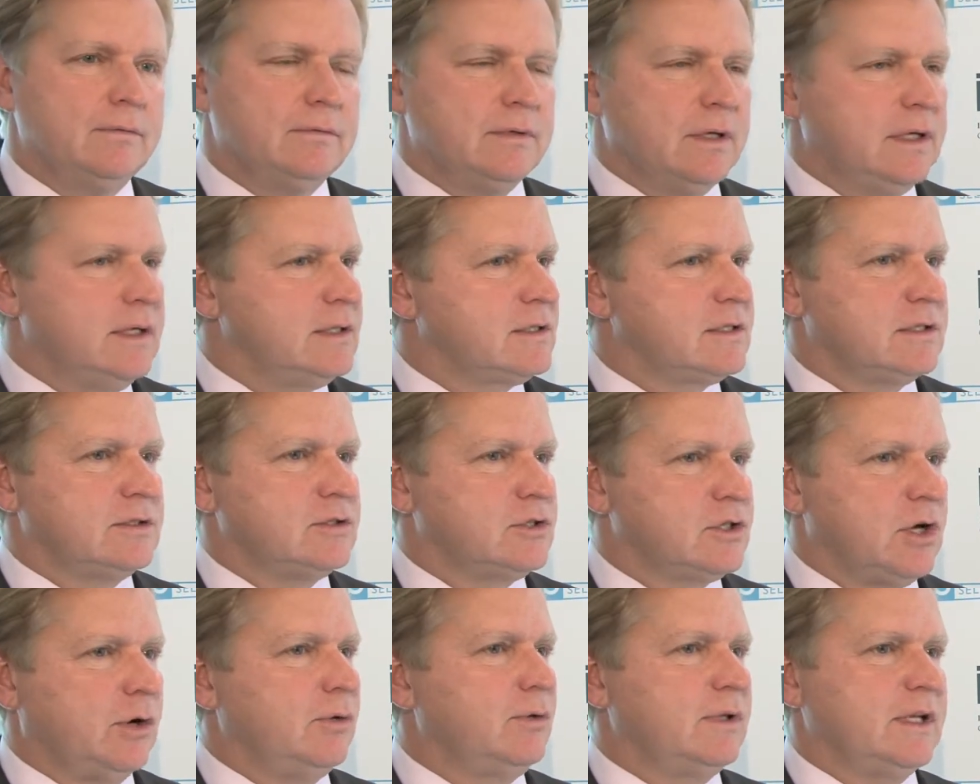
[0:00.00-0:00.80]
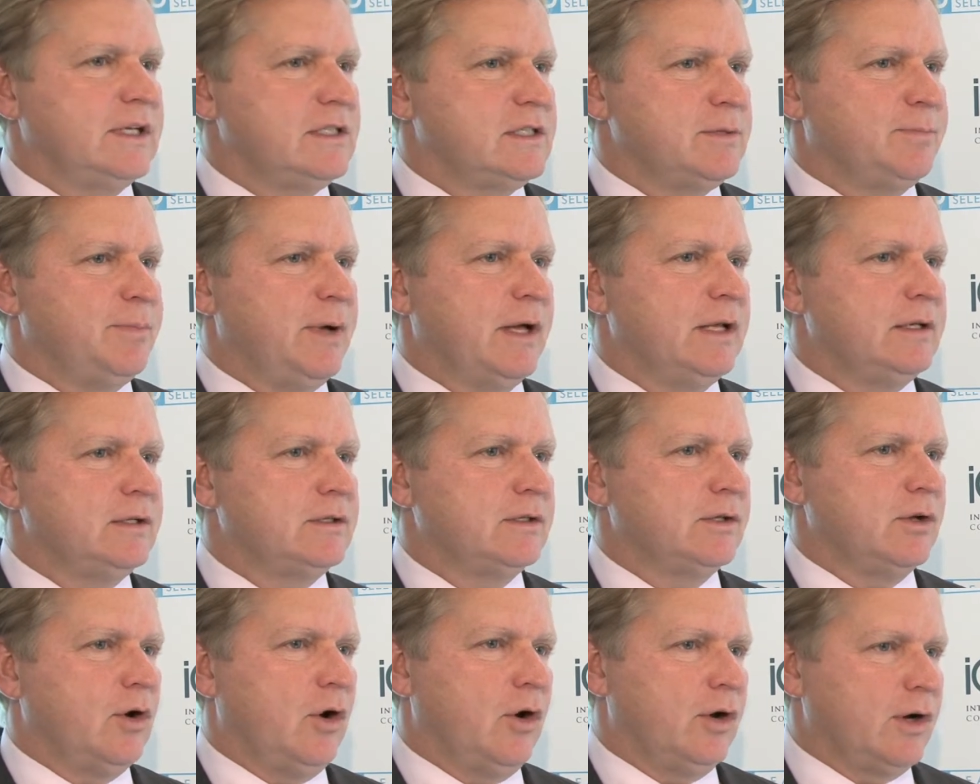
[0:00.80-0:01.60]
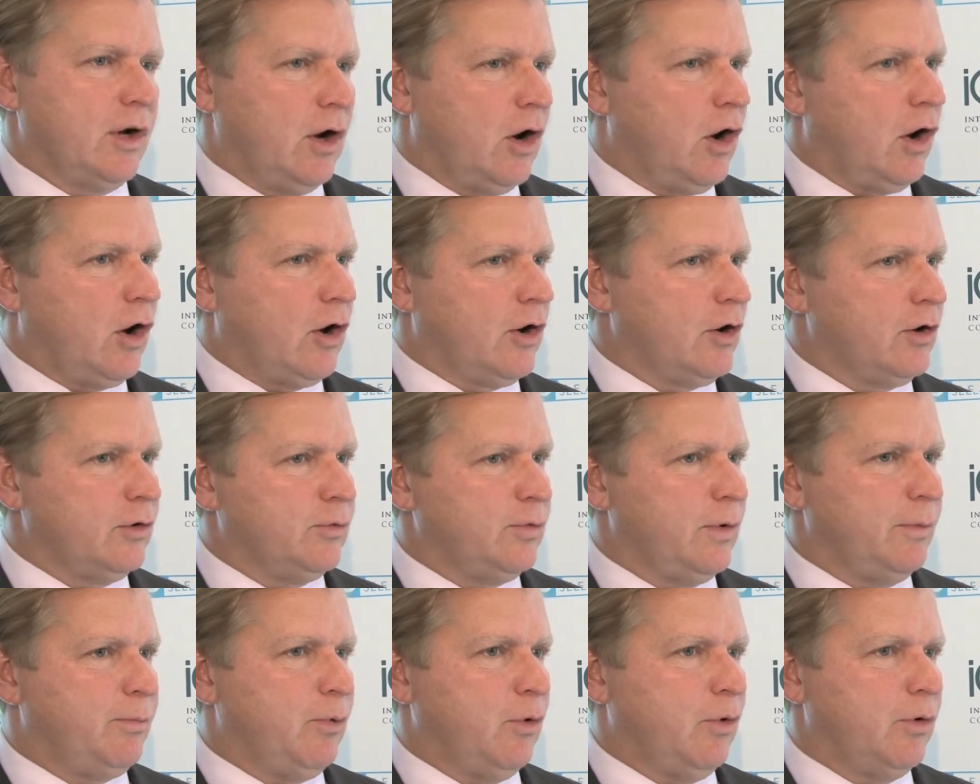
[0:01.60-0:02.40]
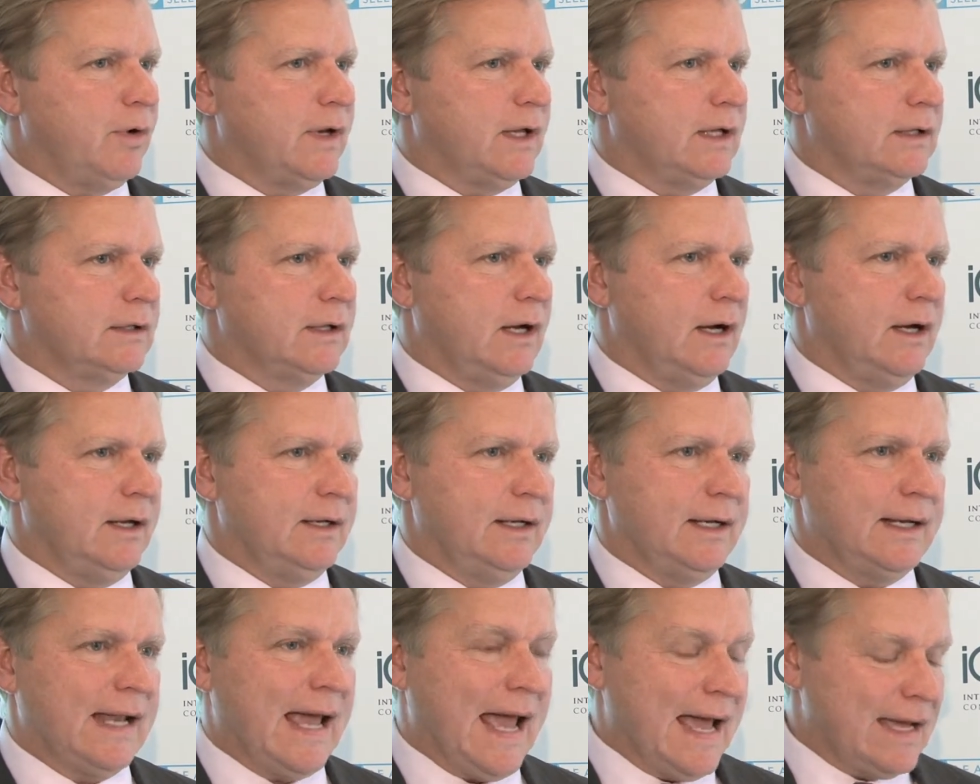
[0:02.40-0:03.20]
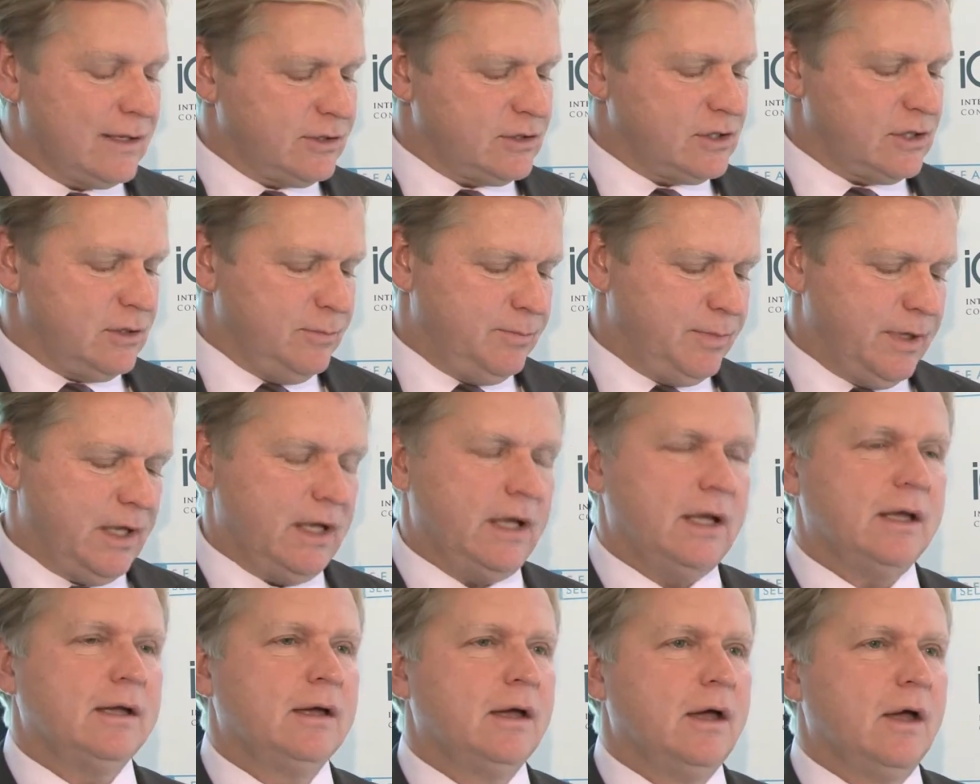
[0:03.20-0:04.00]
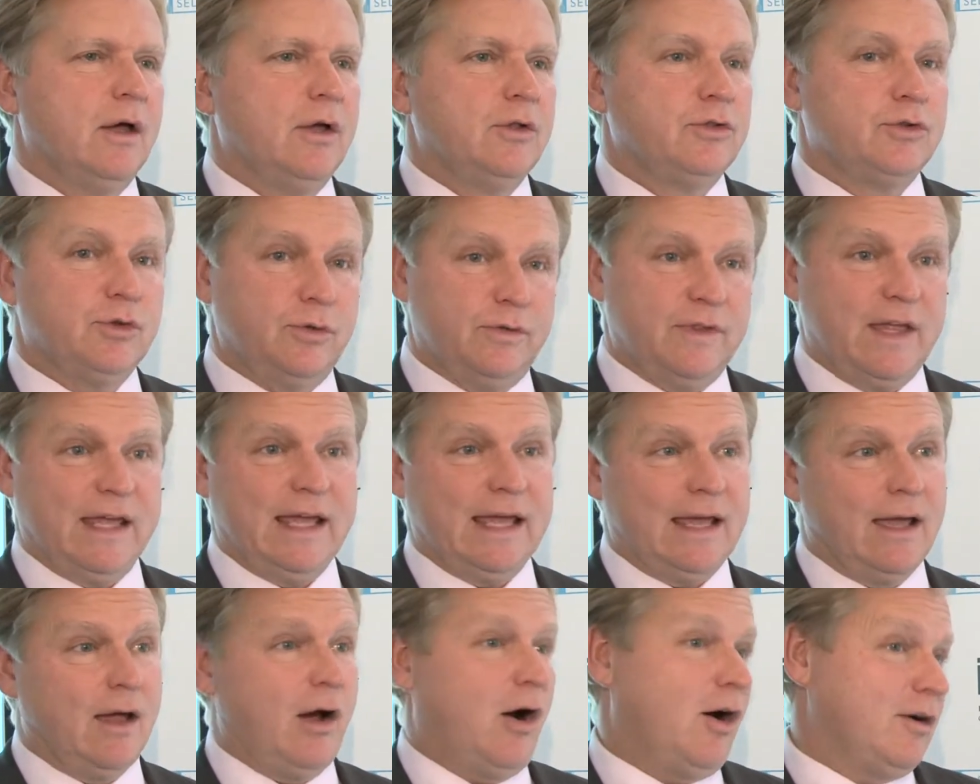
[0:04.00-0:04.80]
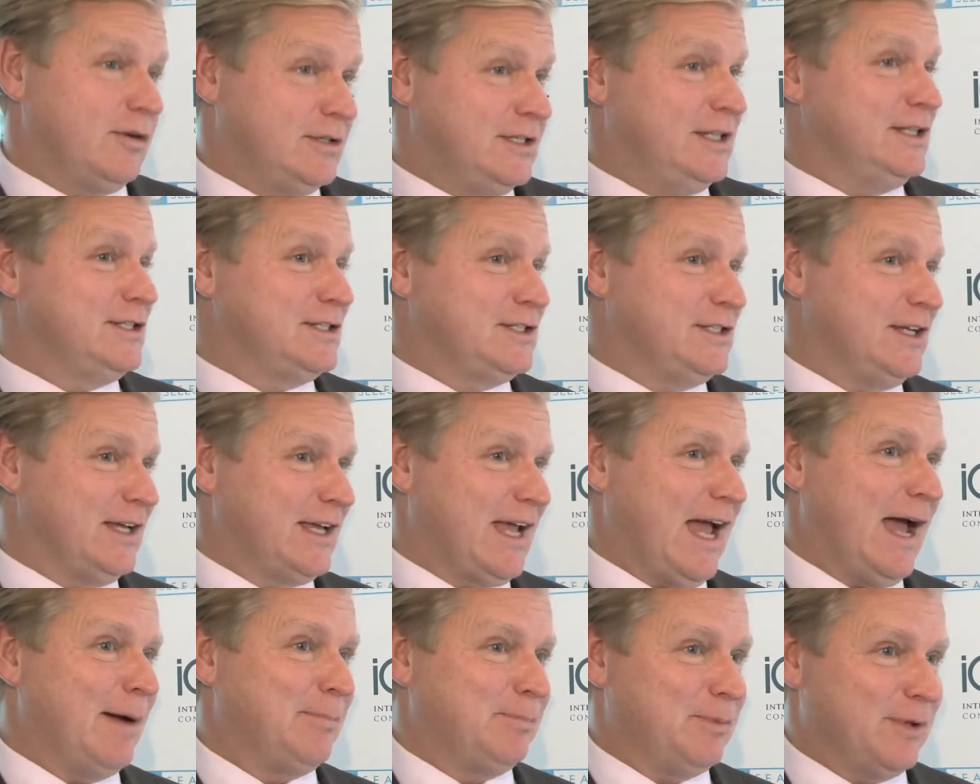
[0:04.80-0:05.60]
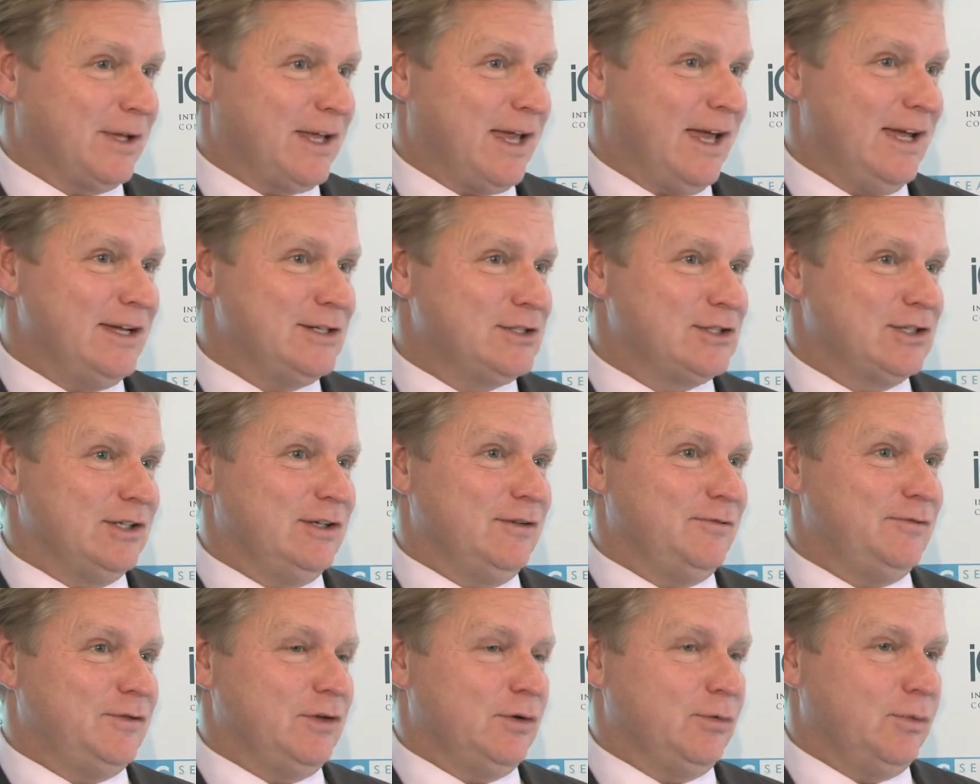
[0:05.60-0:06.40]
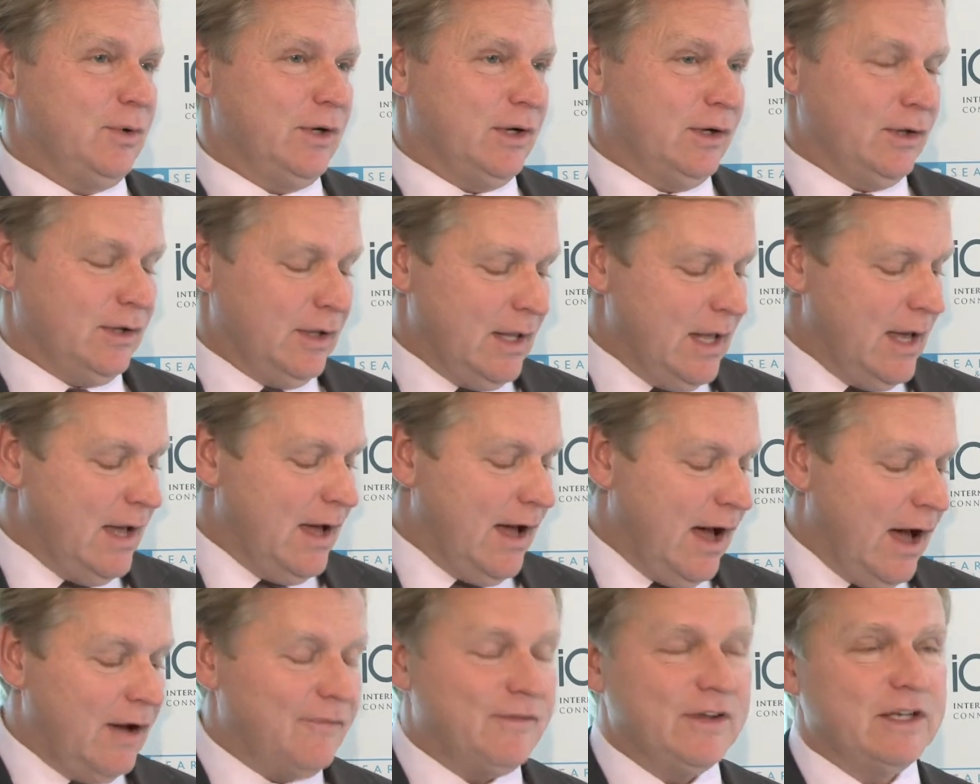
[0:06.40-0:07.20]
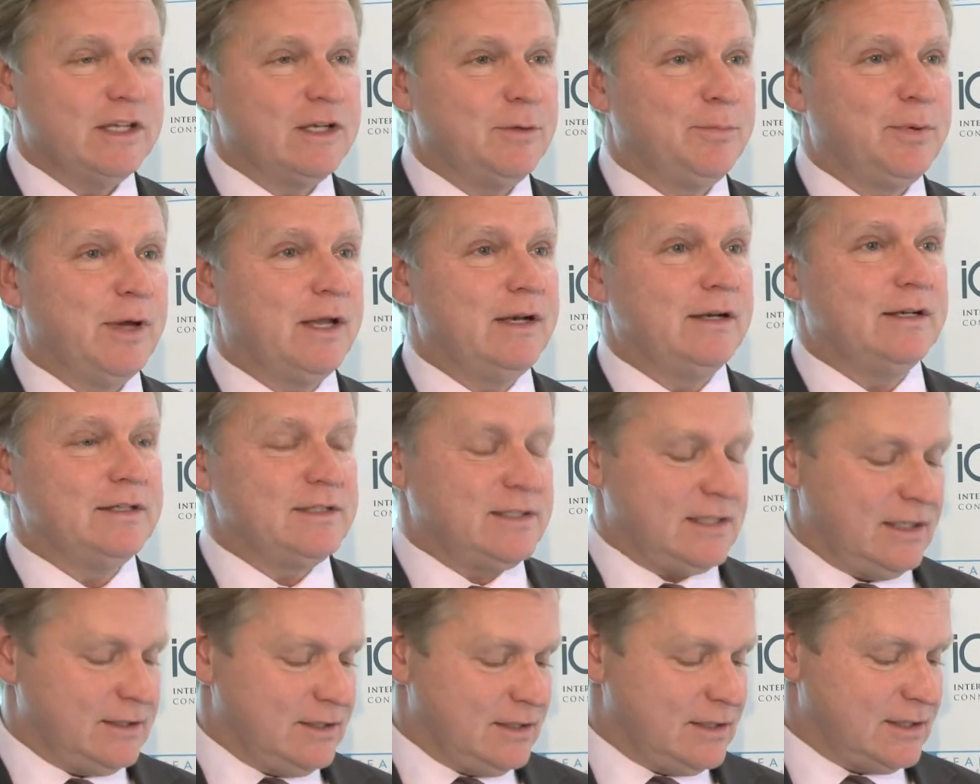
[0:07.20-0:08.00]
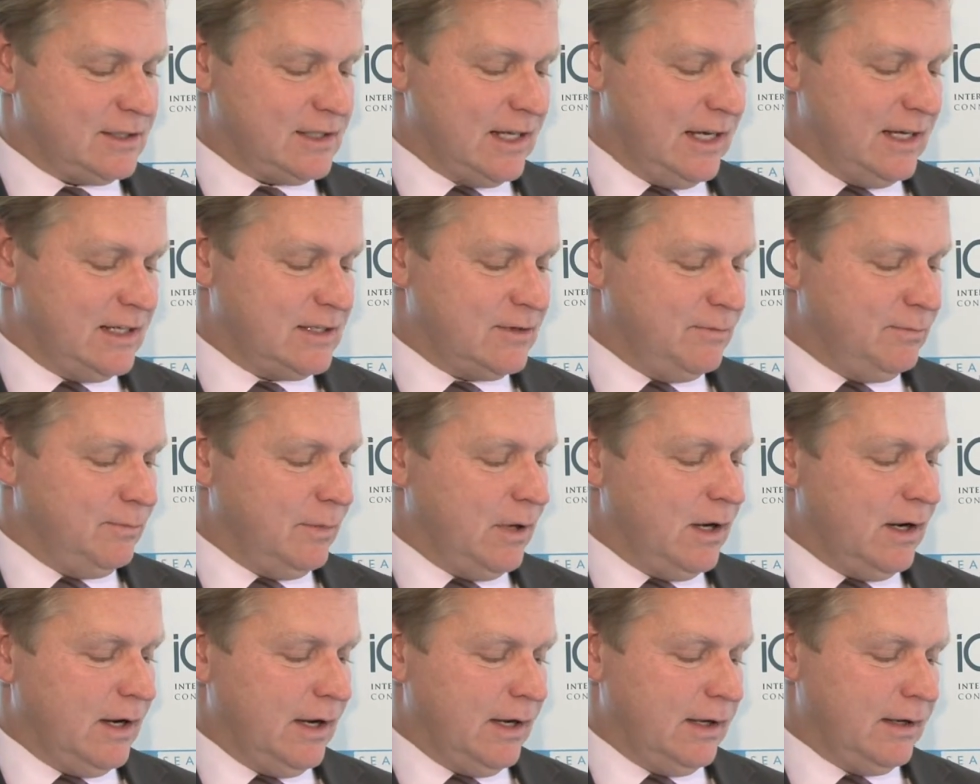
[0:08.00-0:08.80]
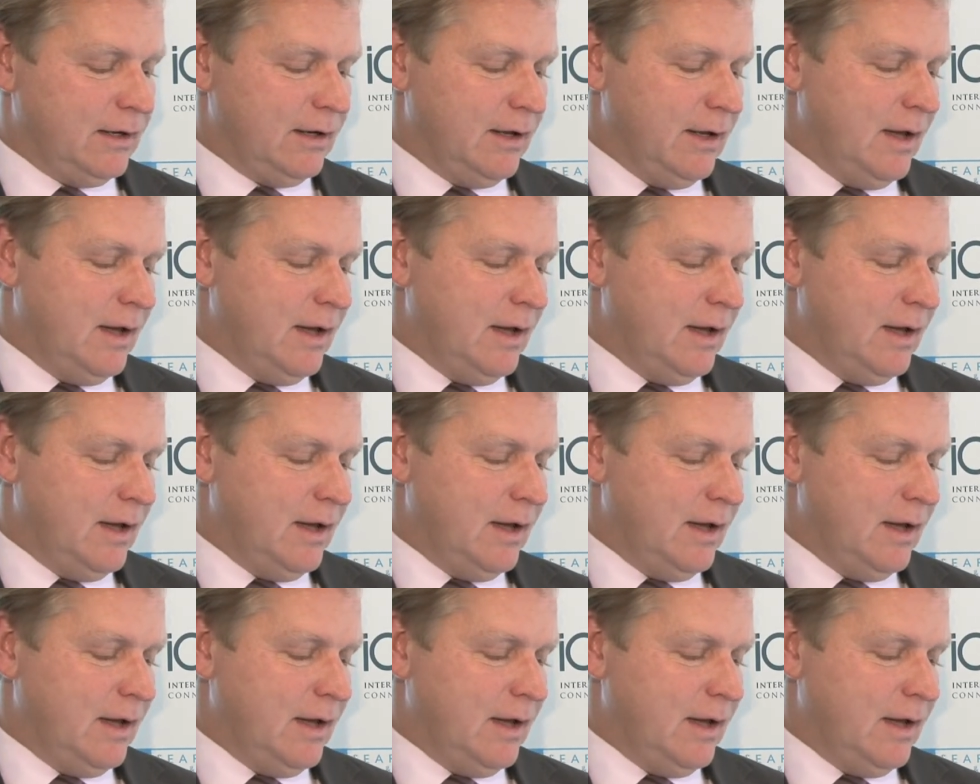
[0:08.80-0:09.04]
isn't totally dependent on a hard reporting line. It has to be through the artistic application, if you will, of independence as a state of mind.